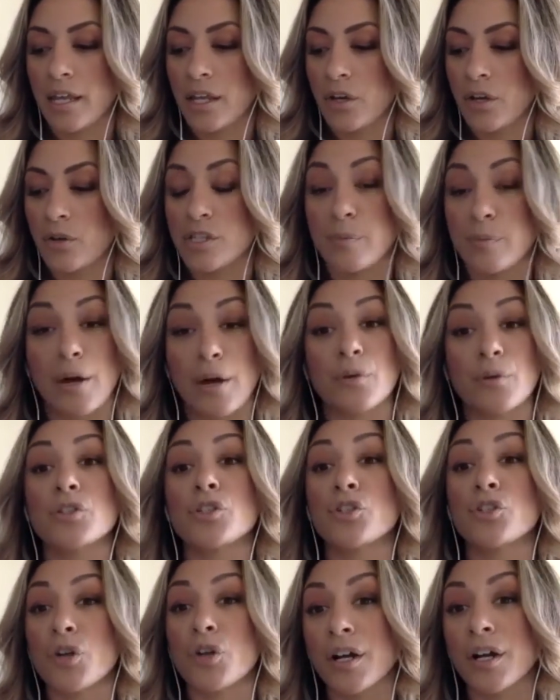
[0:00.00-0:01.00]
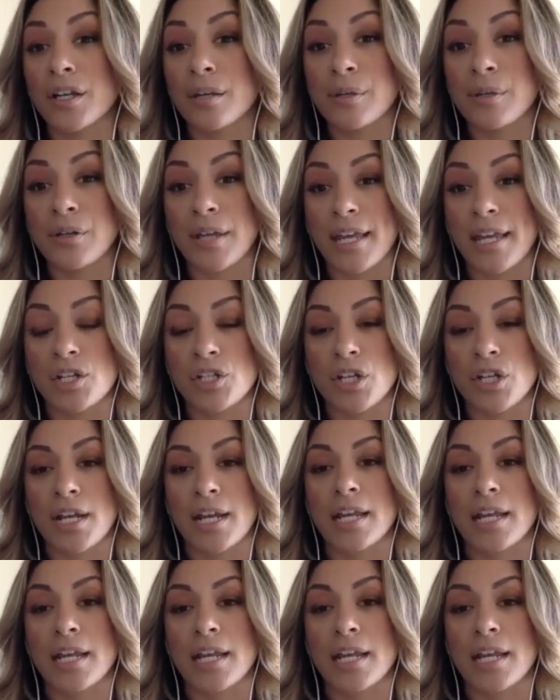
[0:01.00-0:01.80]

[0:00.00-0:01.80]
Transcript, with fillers: you know, it's about strong communication,